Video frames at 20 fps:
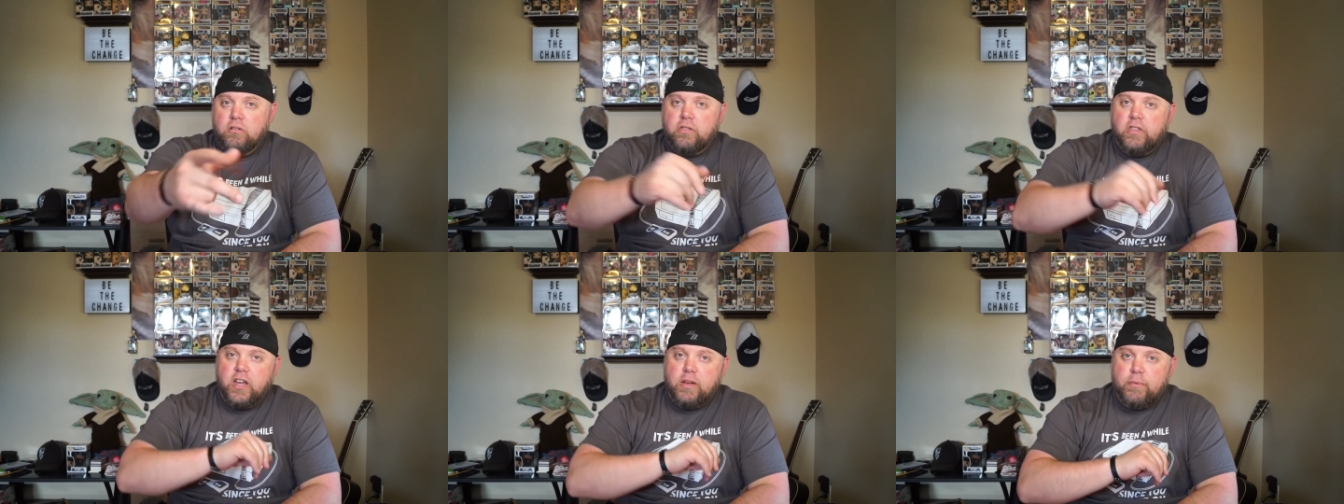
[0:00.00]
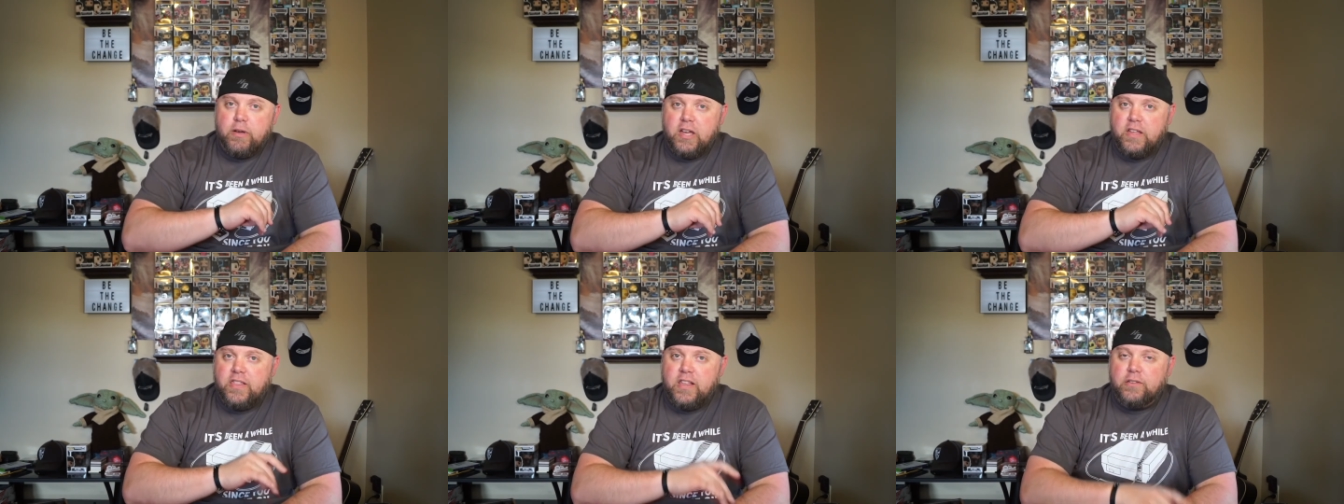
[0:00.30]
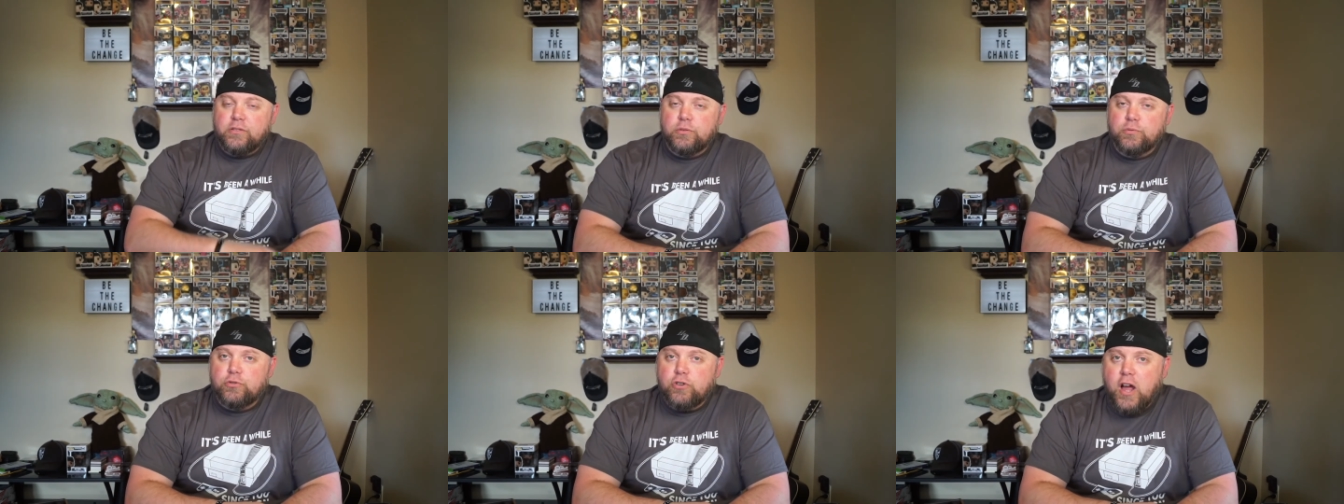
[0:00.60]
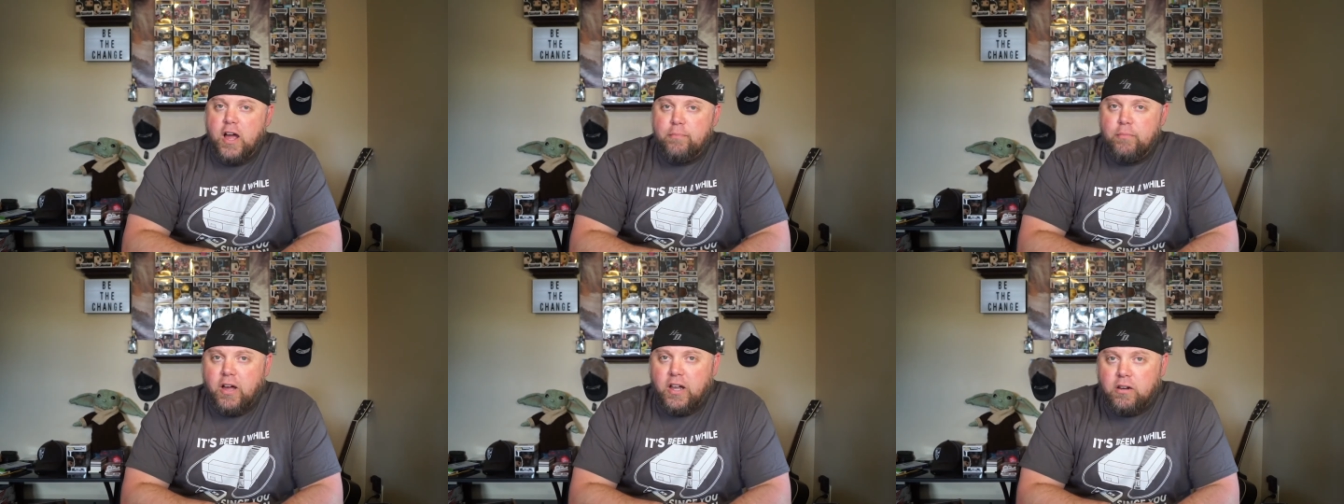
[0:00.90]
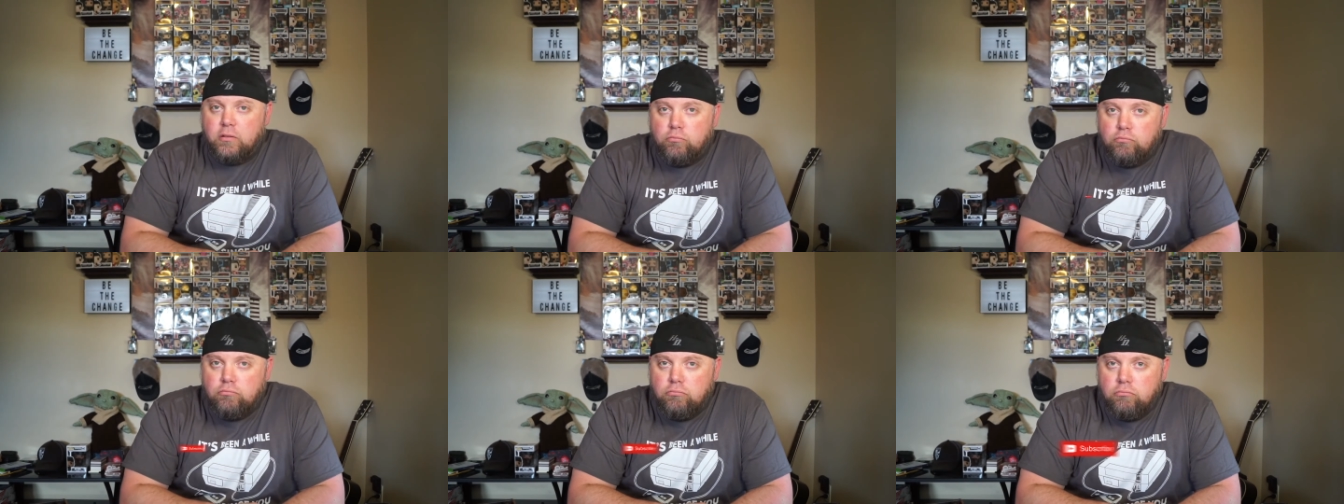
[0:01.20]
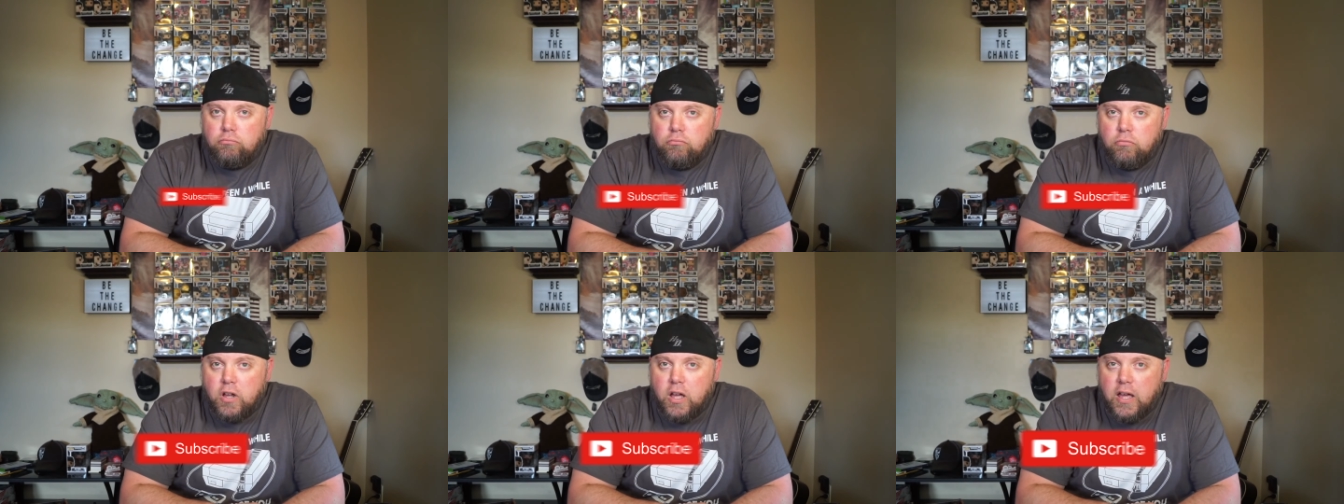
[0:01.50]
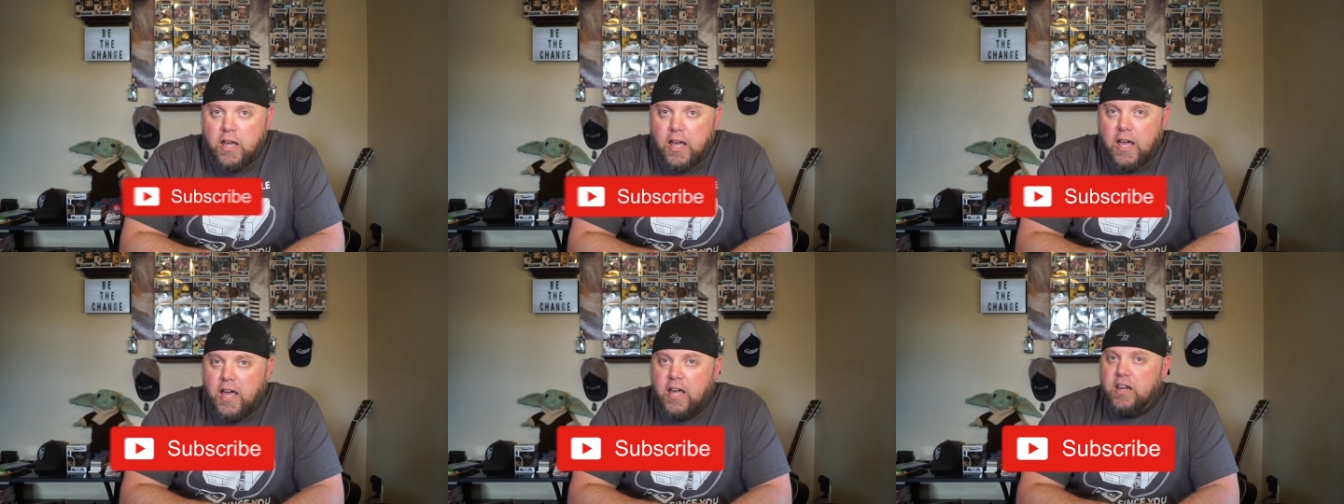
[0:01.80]
think about hitting that subscribe button
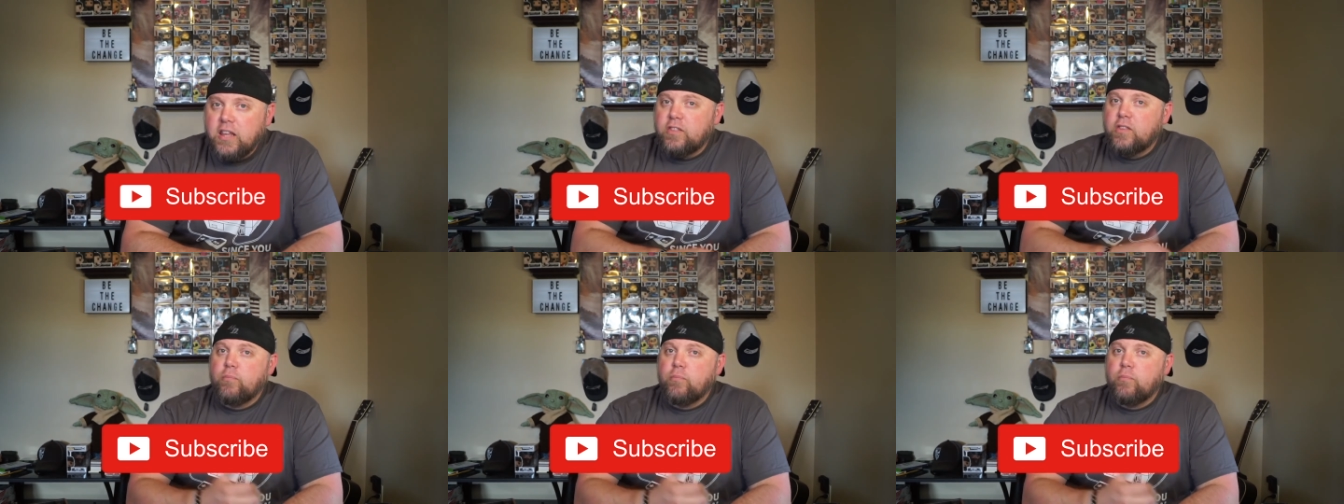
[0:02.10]
and